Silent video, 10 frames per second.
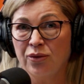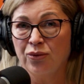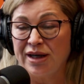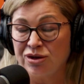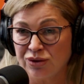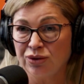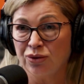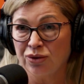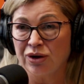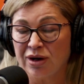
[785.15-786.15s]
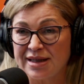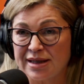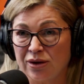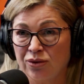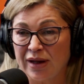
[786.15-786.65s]
we do organise
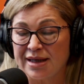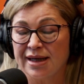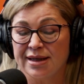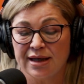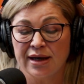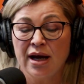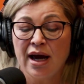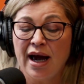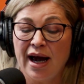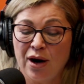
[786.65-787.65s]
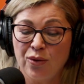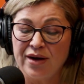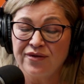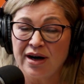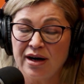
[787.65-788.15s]
all that to get done.
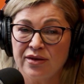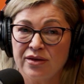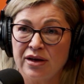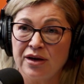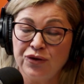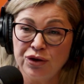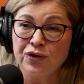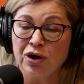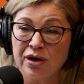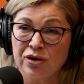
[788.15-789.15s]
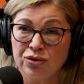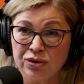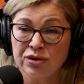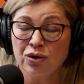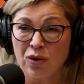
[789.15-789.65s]
However, if you've got a
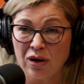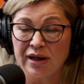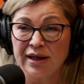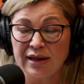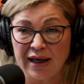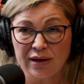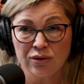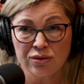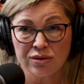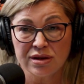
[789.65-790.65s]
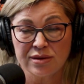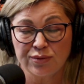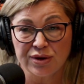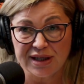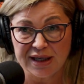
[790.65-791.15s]
good quality landlord's
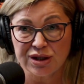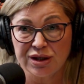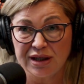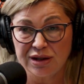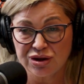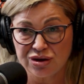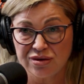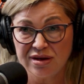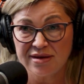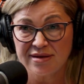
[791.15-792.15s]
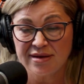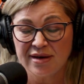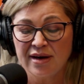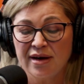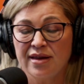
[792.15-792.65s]
protection insurance,
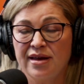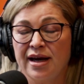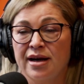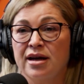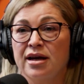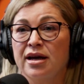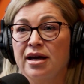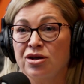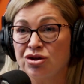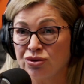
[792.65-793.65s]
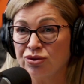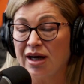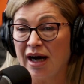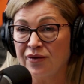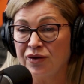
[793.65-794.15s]
then it should
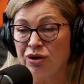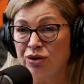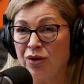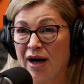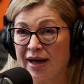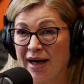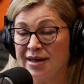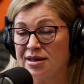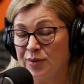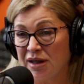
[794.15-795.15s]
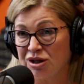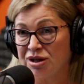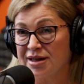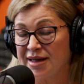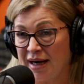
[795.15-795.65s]
cover you against
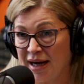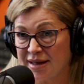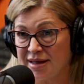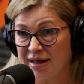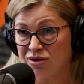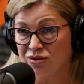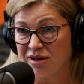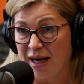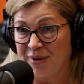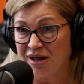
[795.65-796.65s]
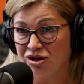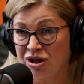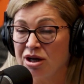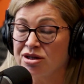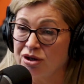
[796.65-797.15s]
malicious and accidental damage.
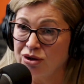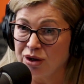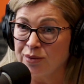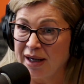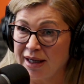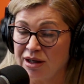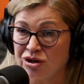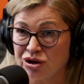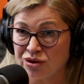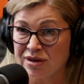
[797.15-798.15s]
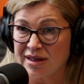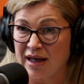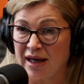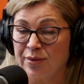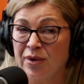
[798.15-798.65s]
So you can make an insurance
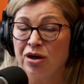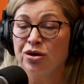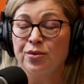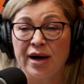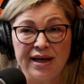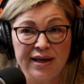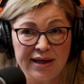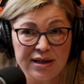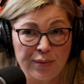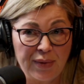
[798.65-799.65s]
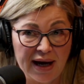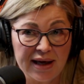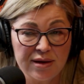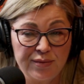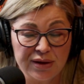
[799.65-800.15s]
claim. You may need to
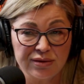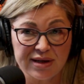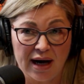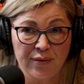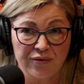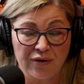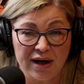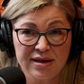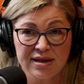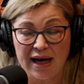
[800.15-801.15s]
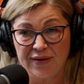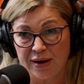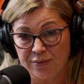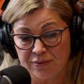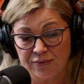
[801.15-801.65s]
pay the bills up front and
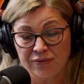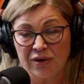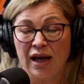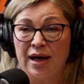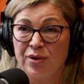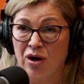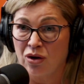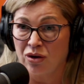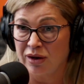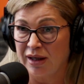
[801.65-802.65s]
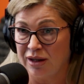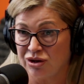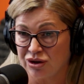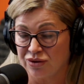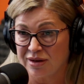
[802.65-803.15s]
then claim it on
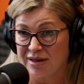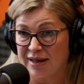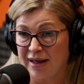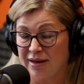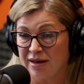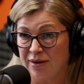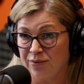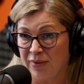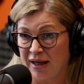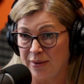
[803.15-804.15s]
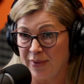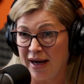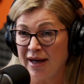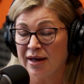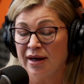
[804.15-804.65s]
insurance to get the money
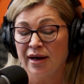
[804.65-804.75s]
back.